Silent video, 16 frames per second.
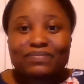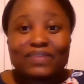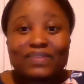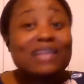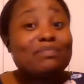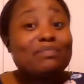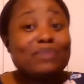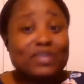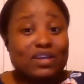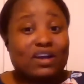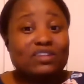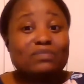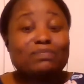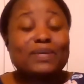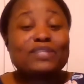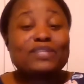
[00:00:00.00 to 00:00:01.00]
and
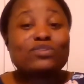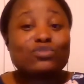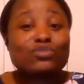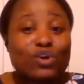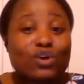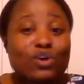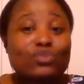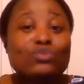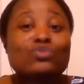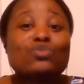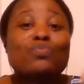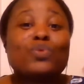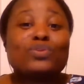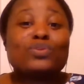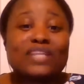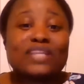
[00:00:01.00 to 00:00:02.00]
beyond. But all the
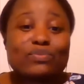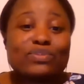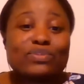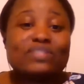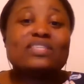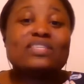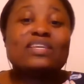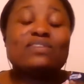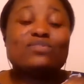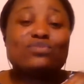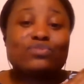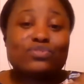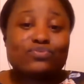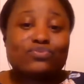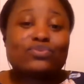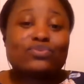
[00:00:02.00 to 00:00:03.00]
support that I received
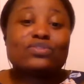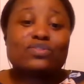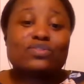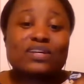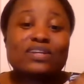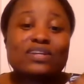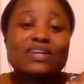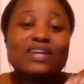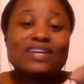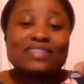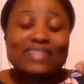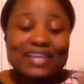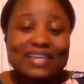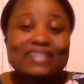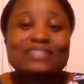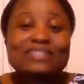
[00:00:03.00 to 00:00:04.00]
during throughout the
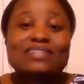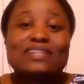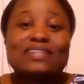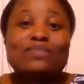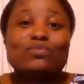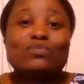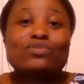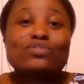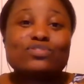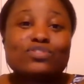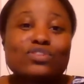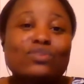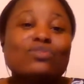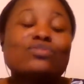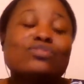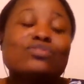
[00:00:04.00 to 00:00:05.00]
incident was
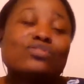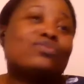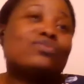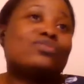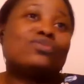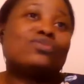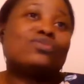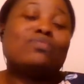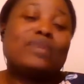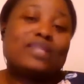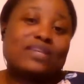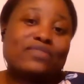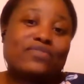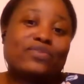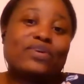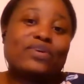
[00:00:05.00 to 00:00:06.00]
so, so, so
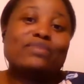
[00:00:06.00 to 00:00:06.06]
meaningful.